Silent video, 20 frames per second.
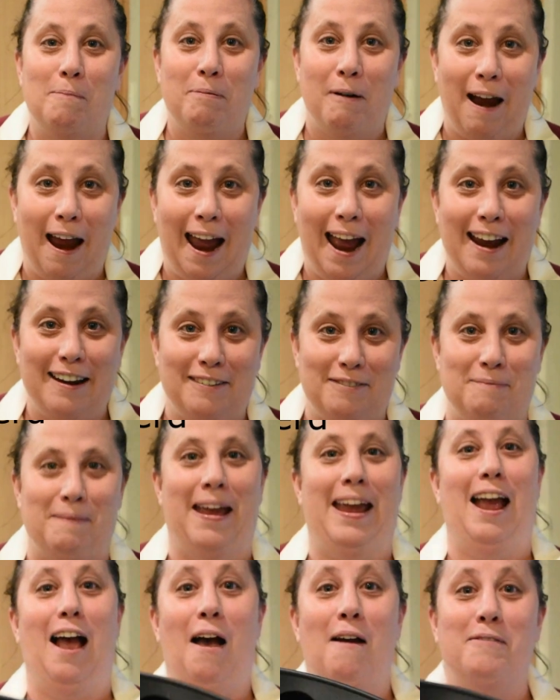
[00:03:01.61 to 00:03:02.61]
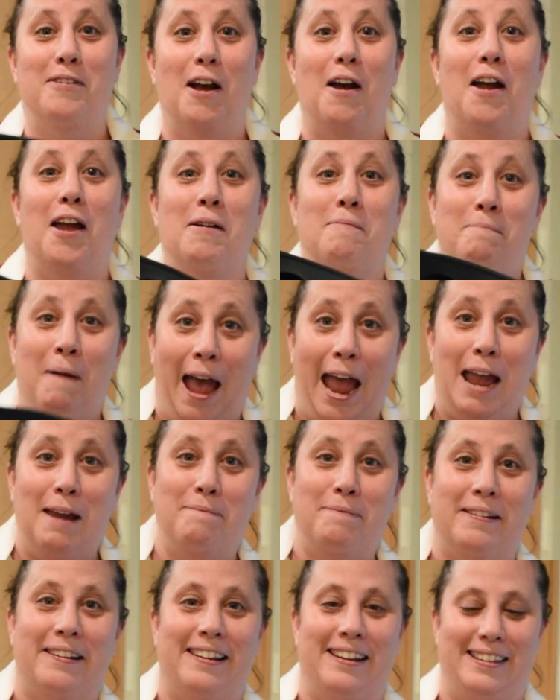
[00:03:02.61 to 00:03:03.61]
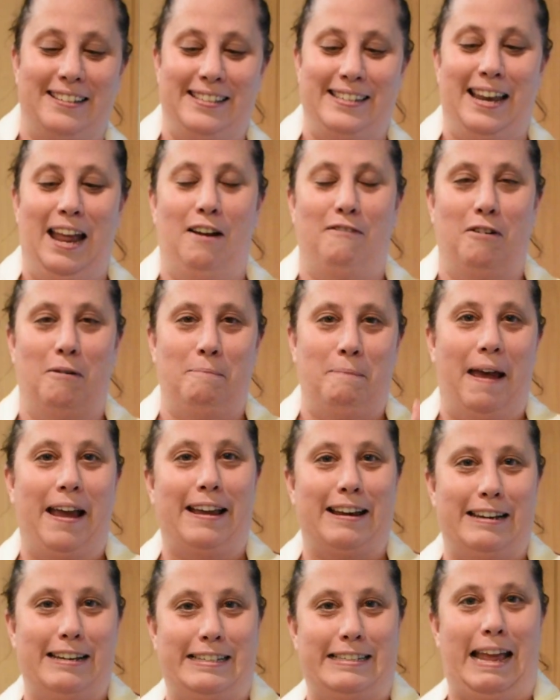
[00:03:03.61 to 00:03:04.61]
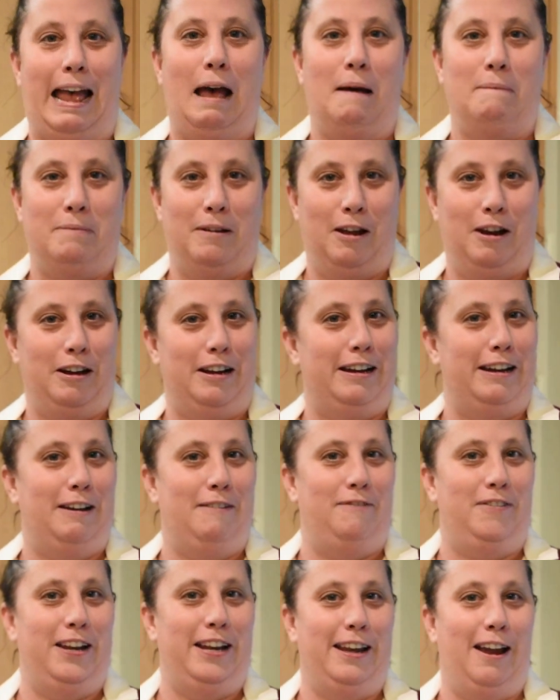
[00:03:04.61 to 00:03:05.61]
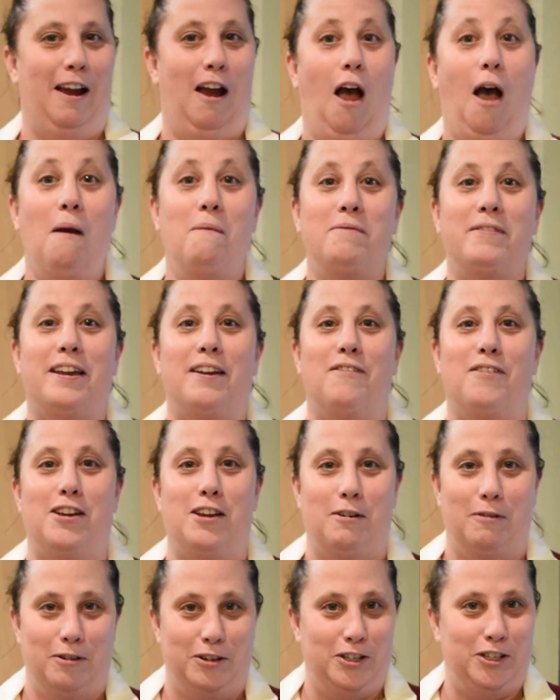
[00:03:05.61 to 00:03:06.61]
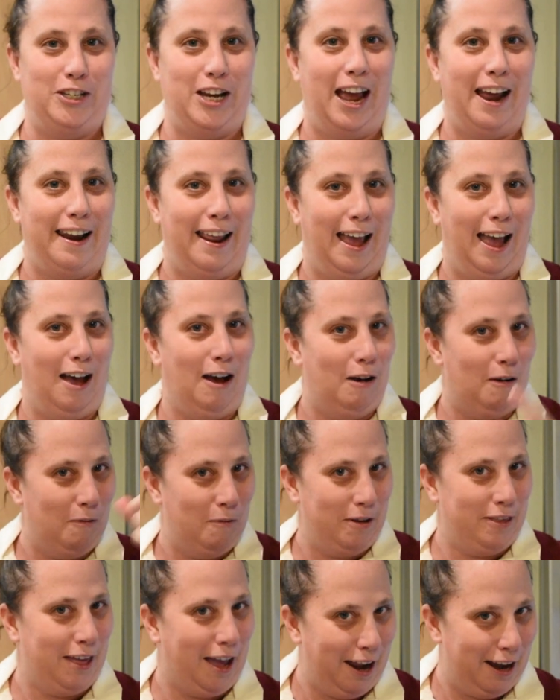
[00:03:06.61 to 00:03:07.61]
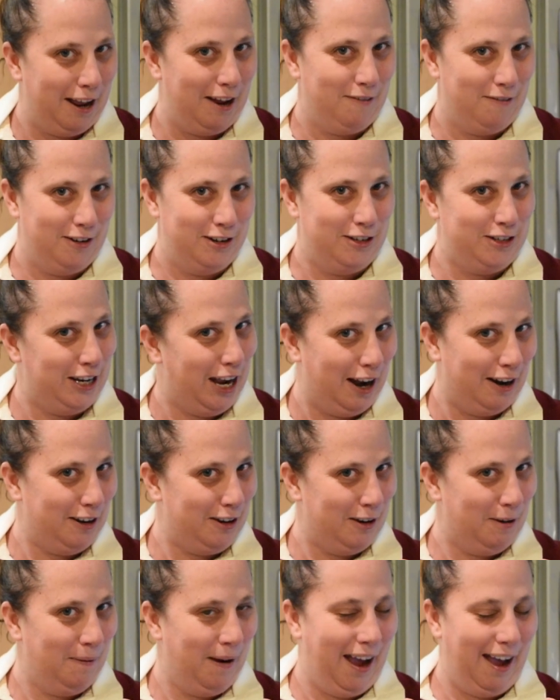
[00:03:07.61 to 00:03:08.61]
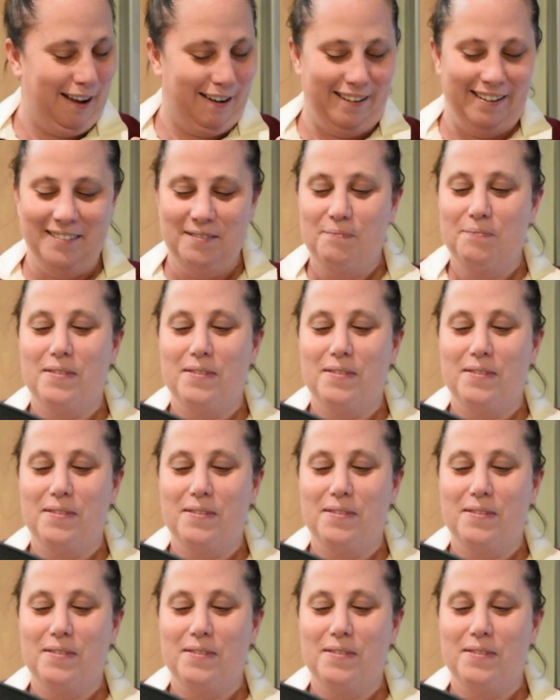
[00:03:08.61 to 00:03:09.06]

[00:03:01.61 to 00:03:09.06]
proud of me. I'm going paperless. Now, Rebecca just uploaded a video. I'm giving you a shout out without even shouting you out.